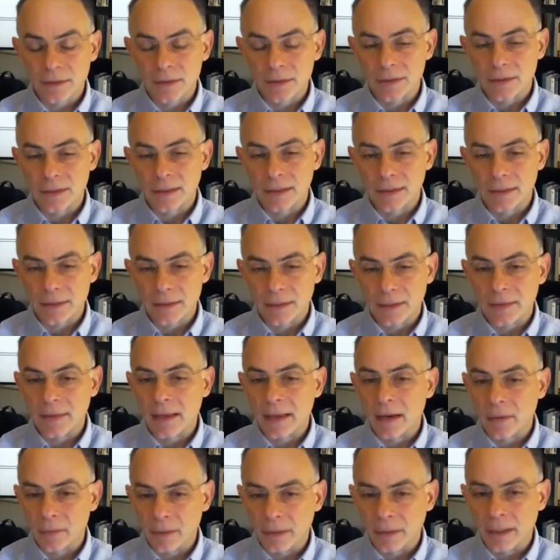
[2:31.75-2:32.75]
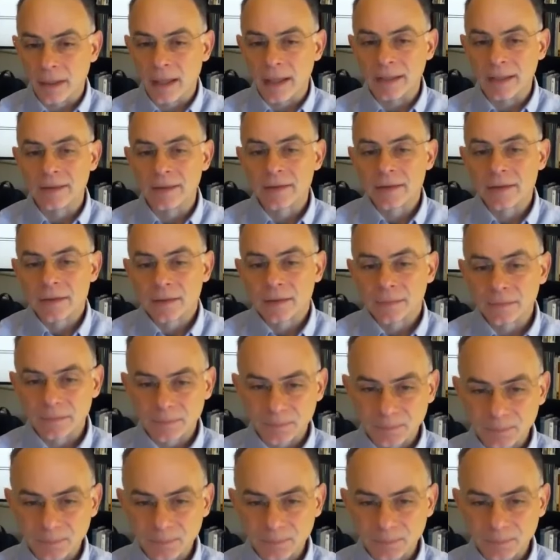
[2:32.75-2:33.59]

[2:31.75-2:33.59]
the states in that reliance.